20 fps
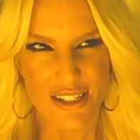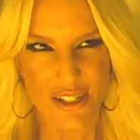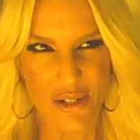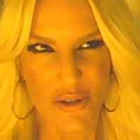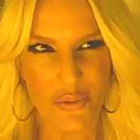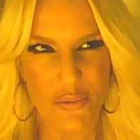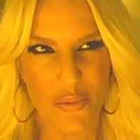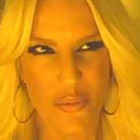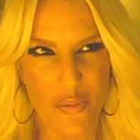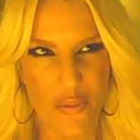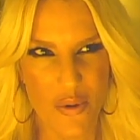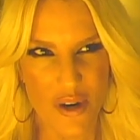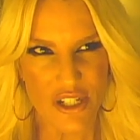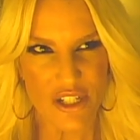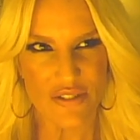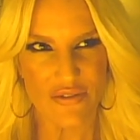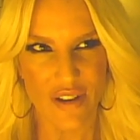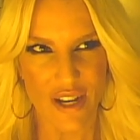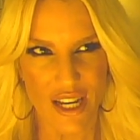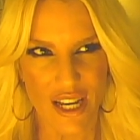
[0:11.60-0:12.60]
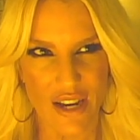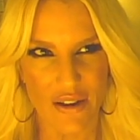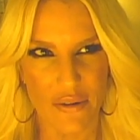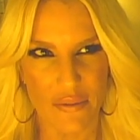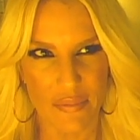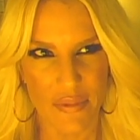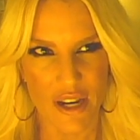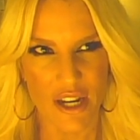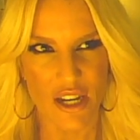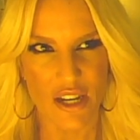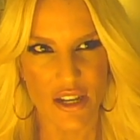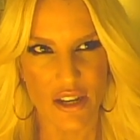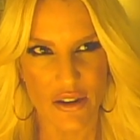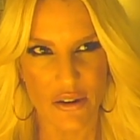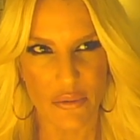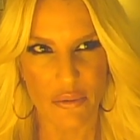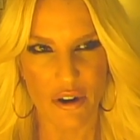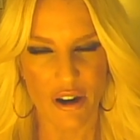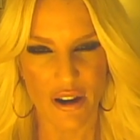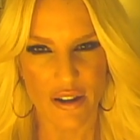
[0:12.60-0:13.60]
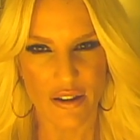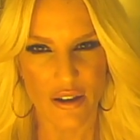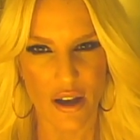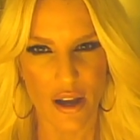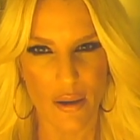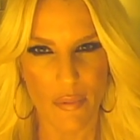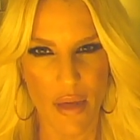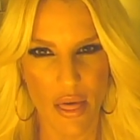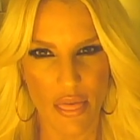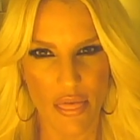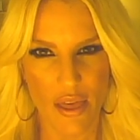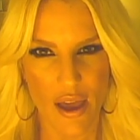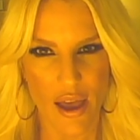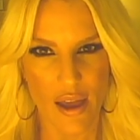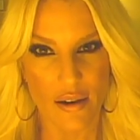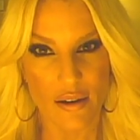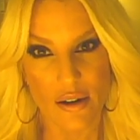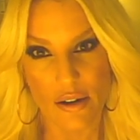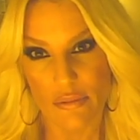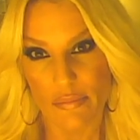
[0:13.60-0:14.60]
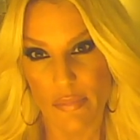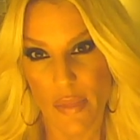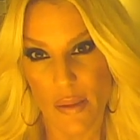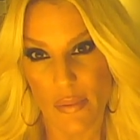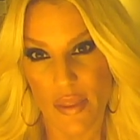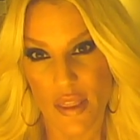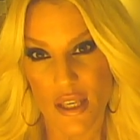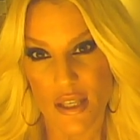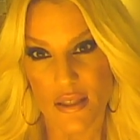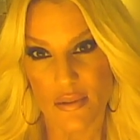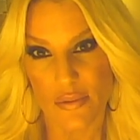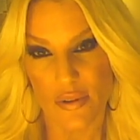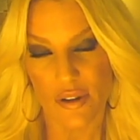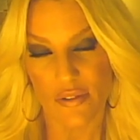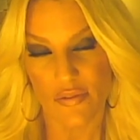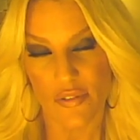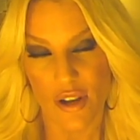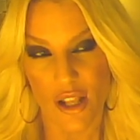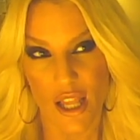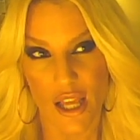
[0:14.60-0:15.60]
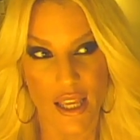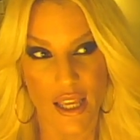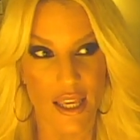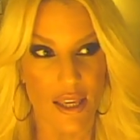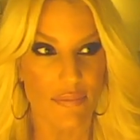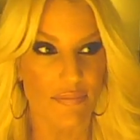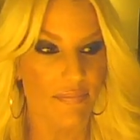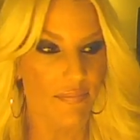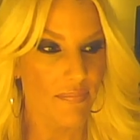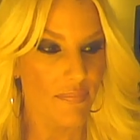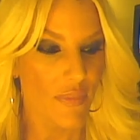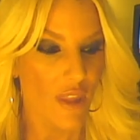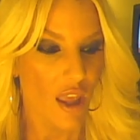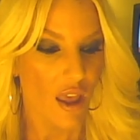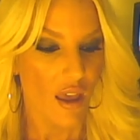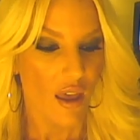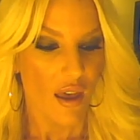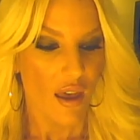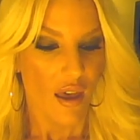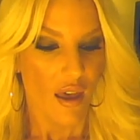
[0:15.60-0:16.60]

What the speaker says: I'm not sure which video I'm gonna do where I talk about that. I don't know, maybe this one if you're